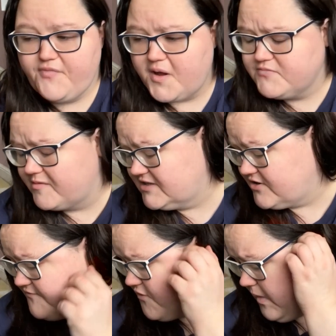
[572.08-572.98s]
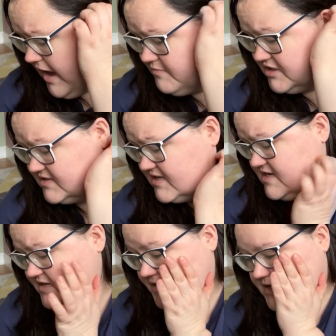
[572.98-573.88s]
probably not for a while, because
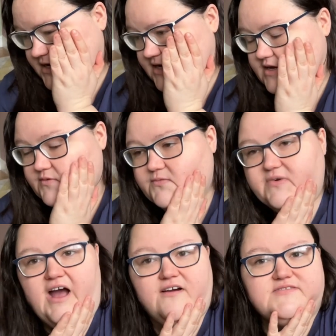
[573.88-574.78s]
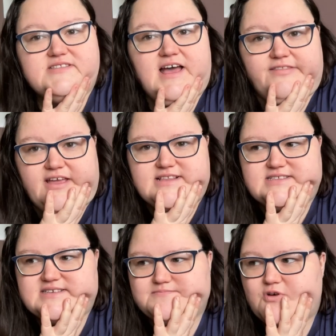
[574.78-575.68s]
at the end of
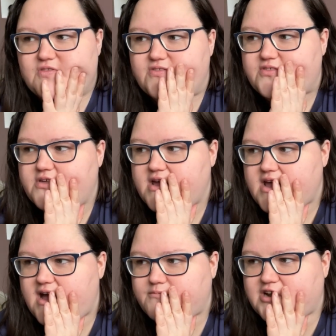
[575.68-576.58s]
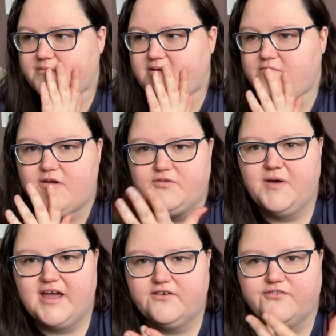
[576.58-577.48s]
this month I'm going to be only
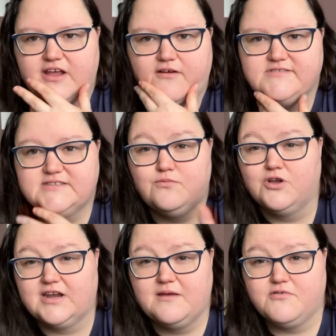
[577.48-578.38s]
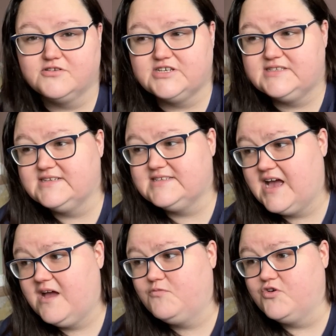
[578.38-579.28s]
working on, like, obviously one knit project at a
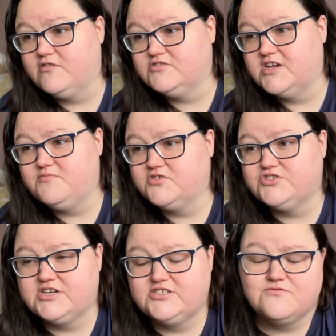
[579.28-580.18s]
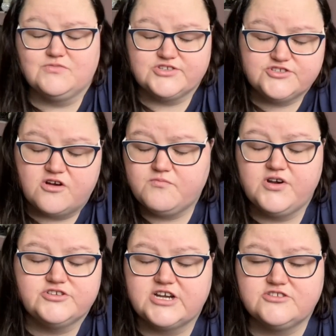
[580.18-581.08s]
time, one crochet project, and one sock
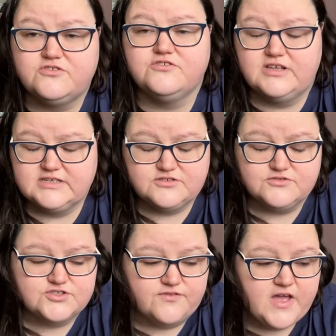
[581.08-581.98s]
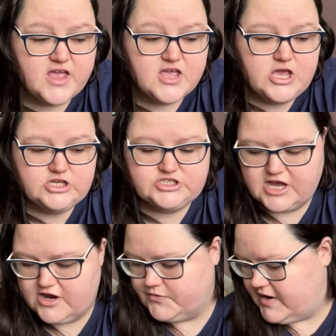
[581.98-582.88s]
project, all that sort of stuff.
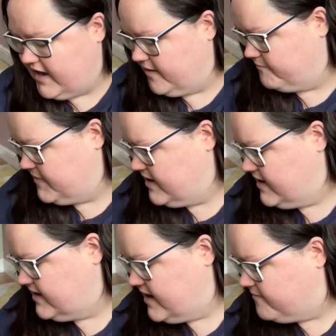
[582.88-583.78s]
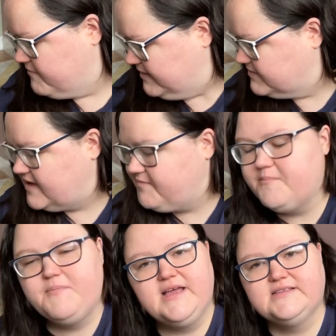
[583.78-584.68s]
So yeah, it might take me a
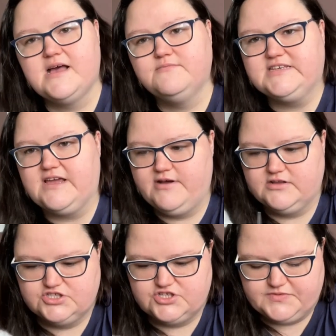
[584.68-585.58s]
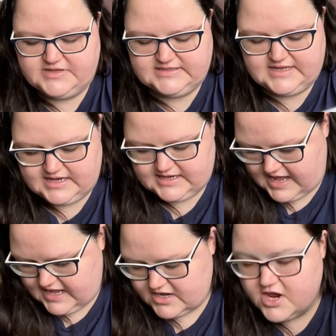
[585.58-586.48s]
bit of time to get around to doing this
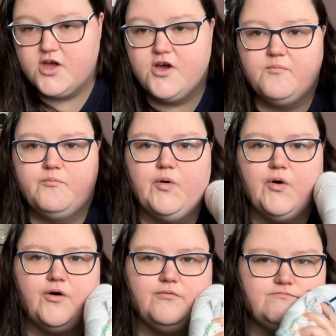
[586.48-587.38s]
again, but